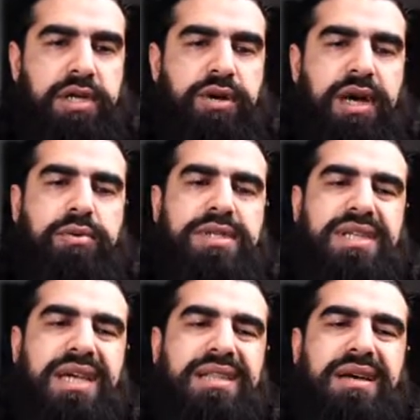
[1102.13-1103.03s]
So I would
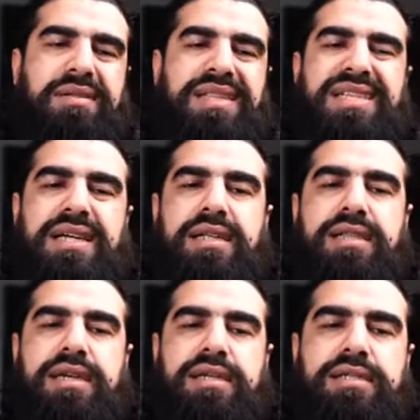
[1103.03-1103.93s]
say that these kind of
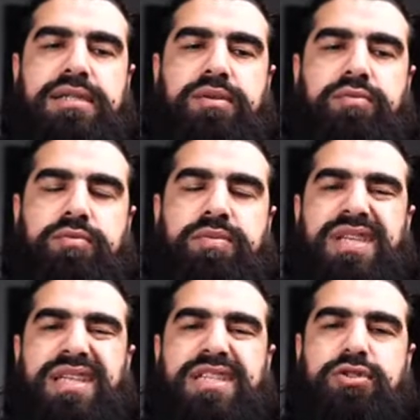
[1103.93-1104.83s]
things would
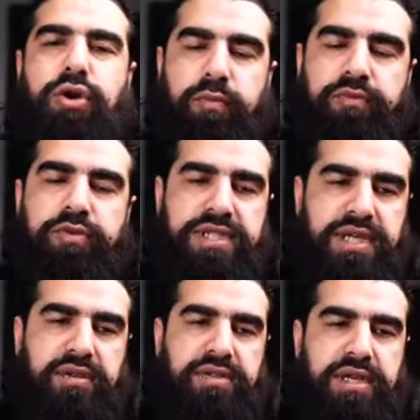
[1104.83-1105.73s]
be their scope for these
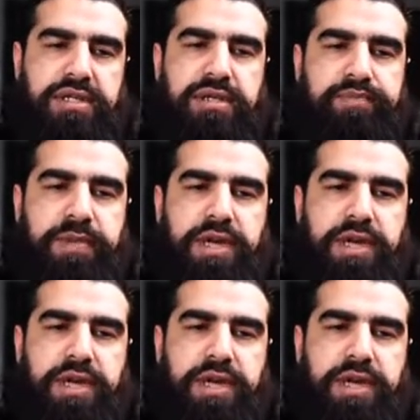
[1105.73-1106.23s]
kind of things,